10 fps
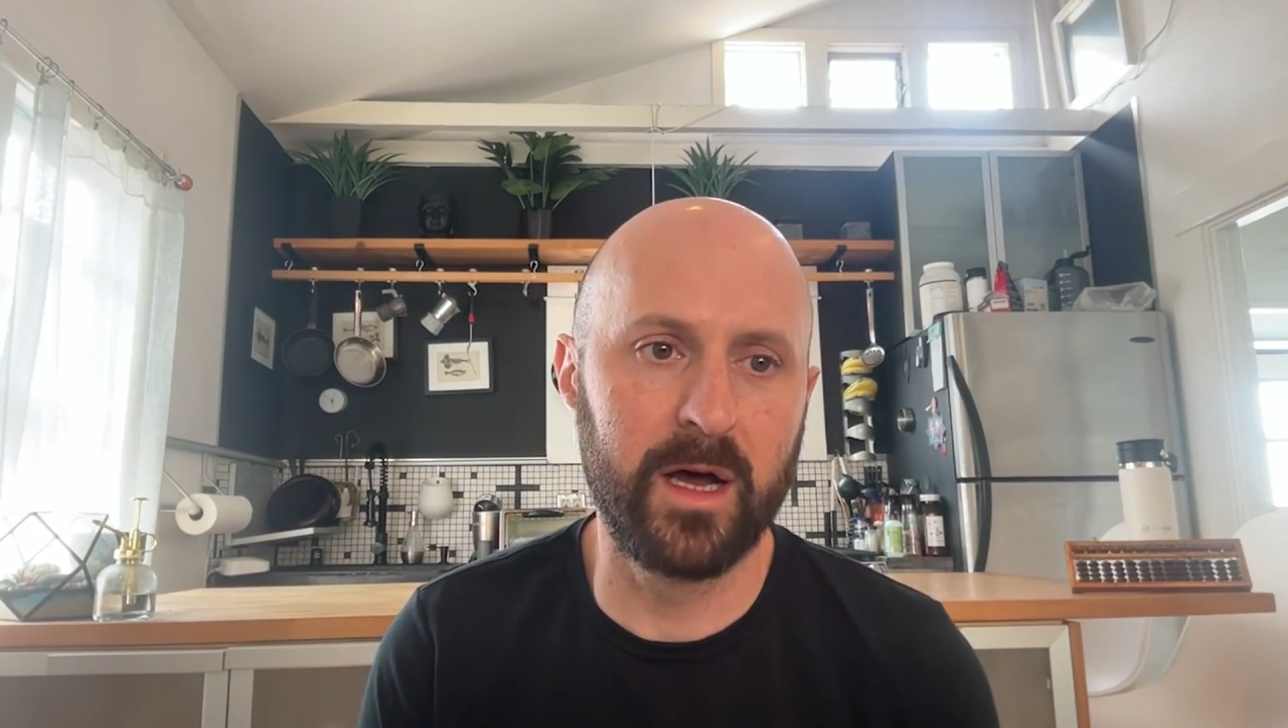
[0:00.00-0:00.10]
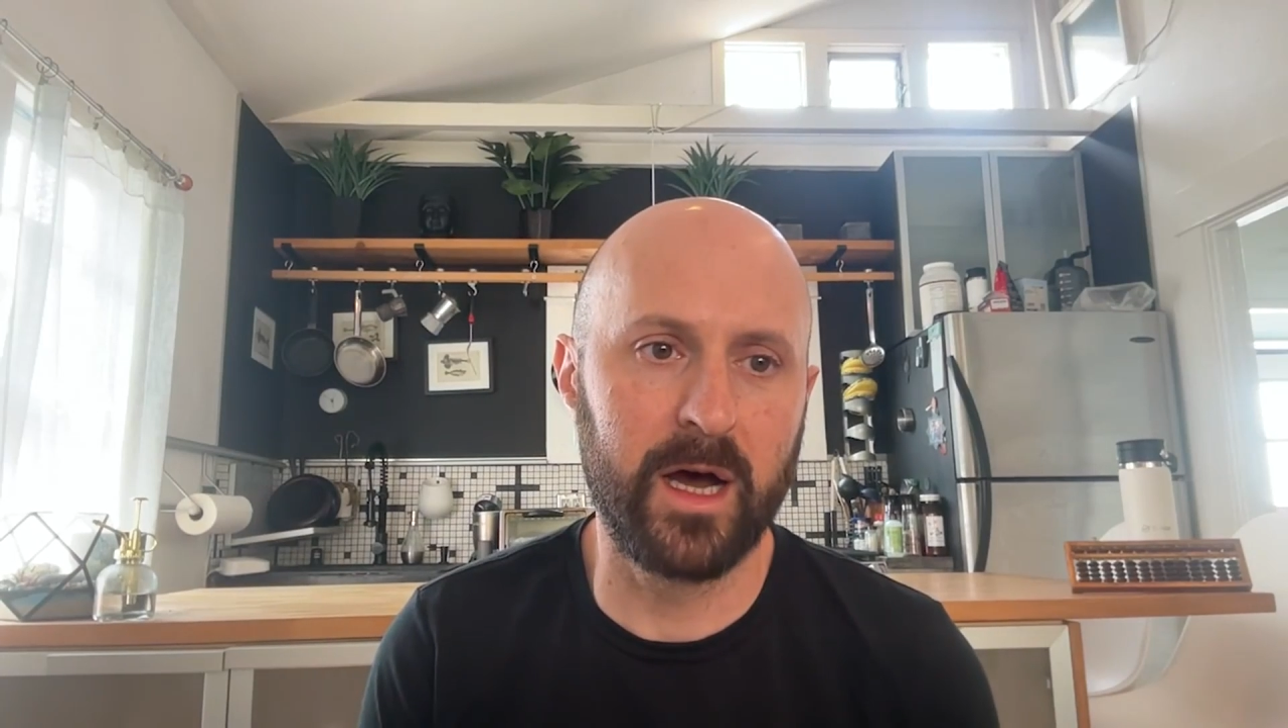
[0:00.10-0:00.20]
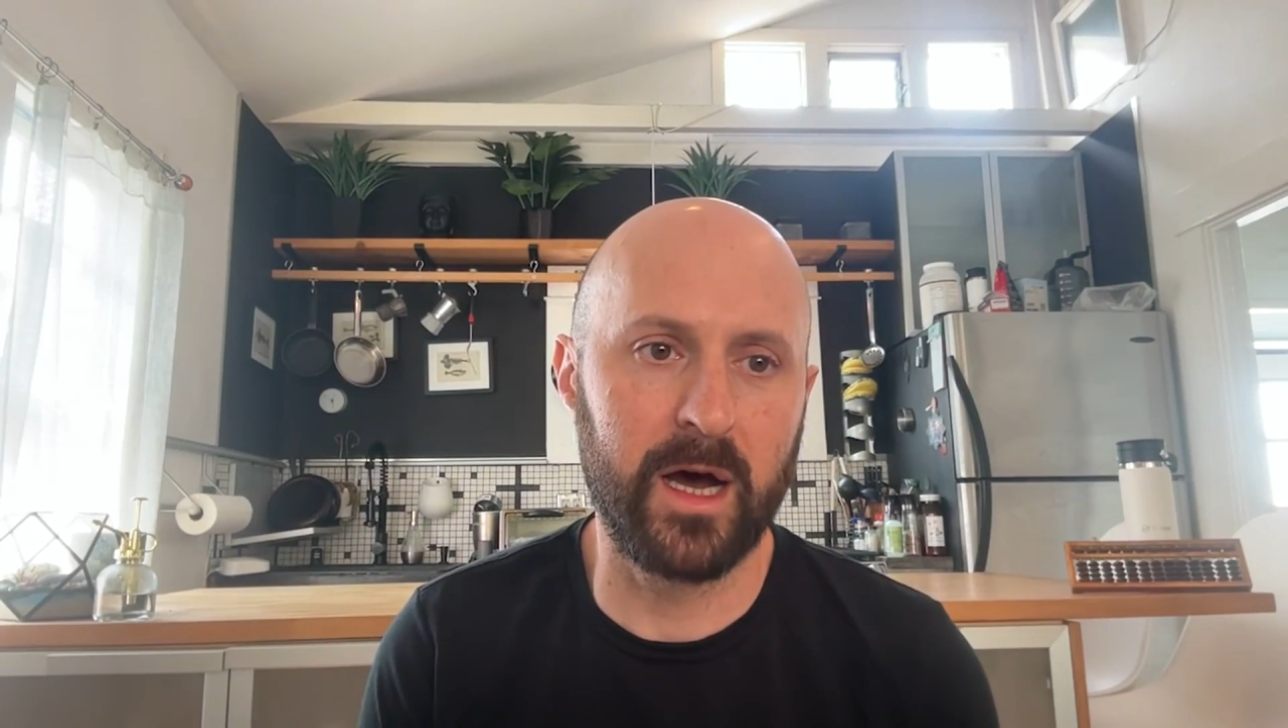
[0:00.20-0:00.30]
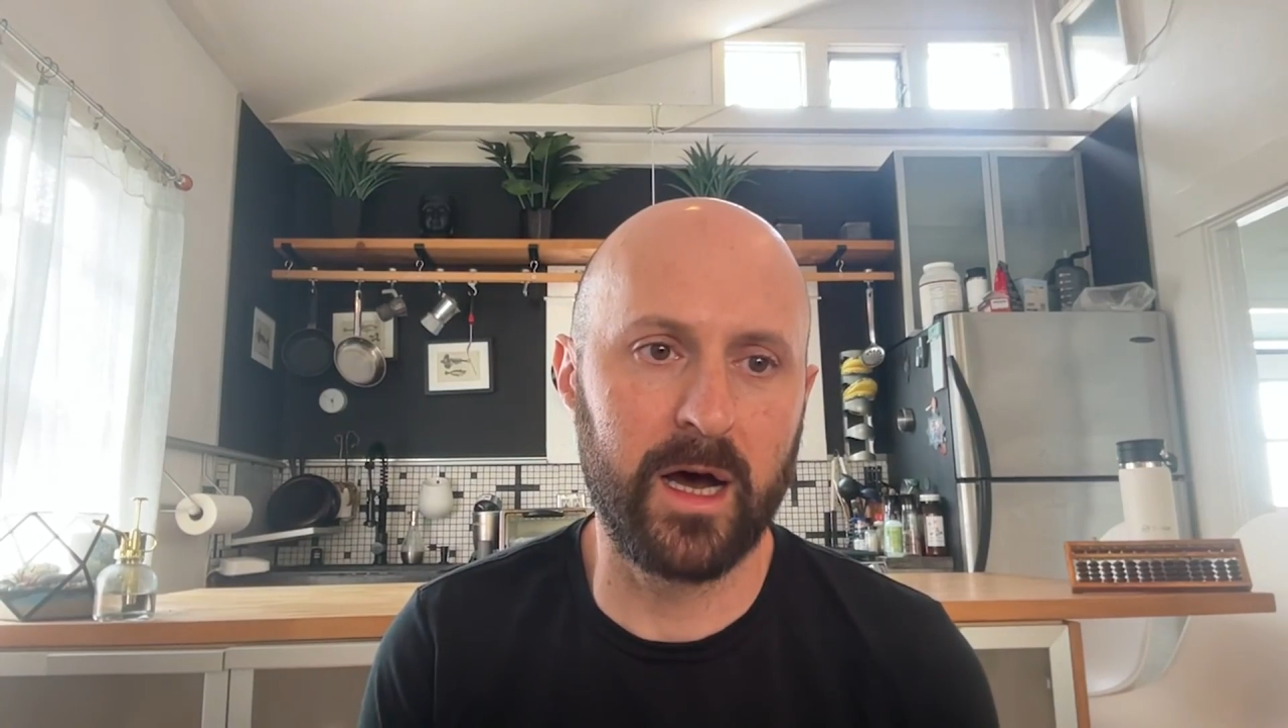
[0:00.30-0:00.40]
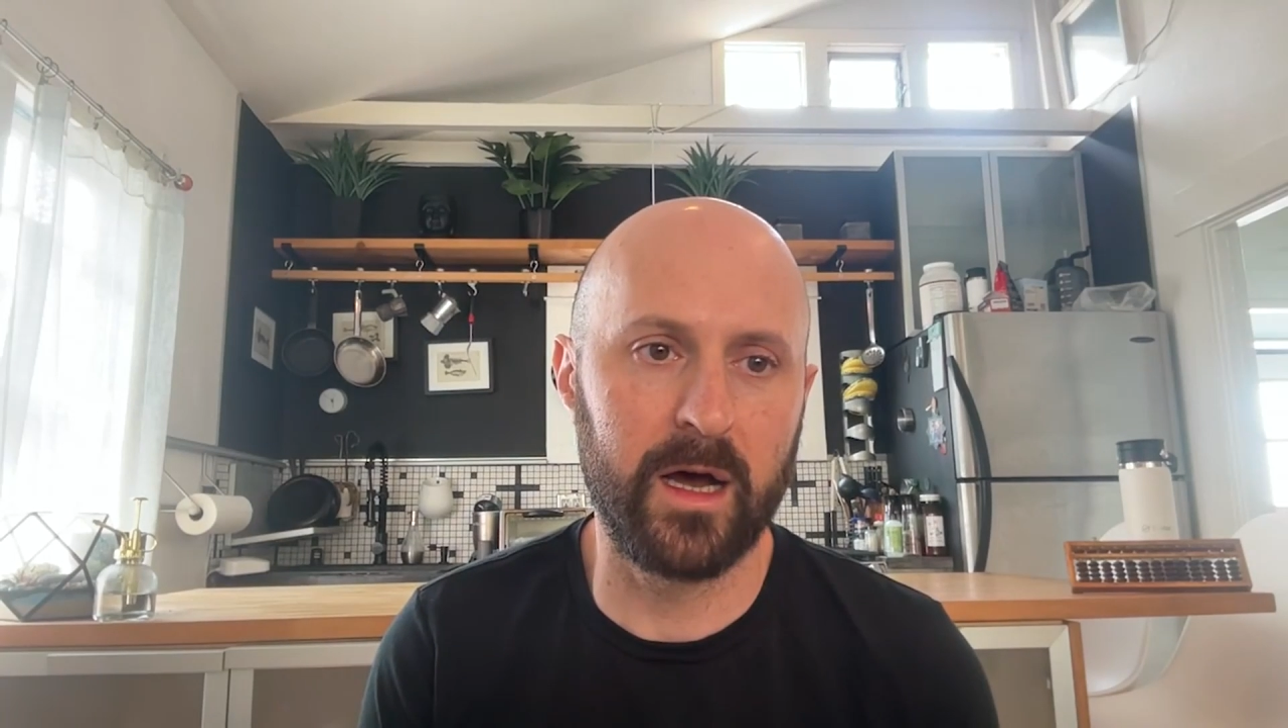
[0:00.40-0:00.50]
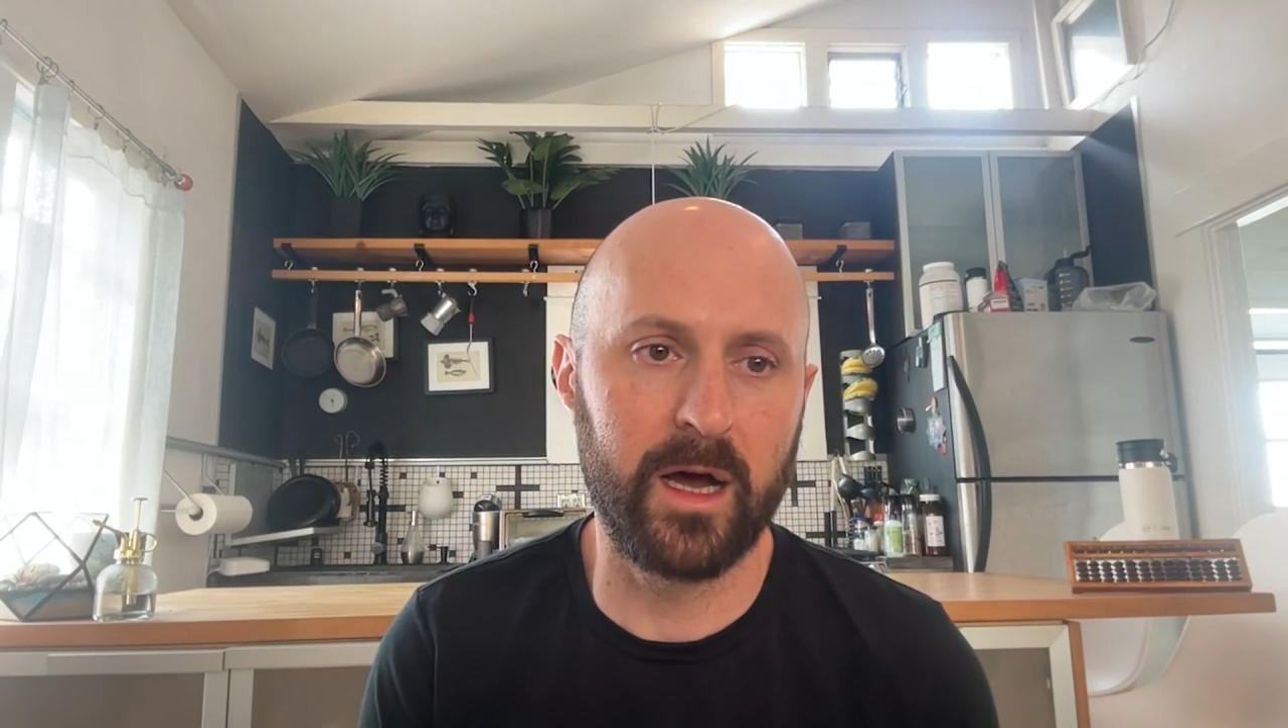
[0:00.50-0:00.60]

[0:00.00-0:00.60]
uh,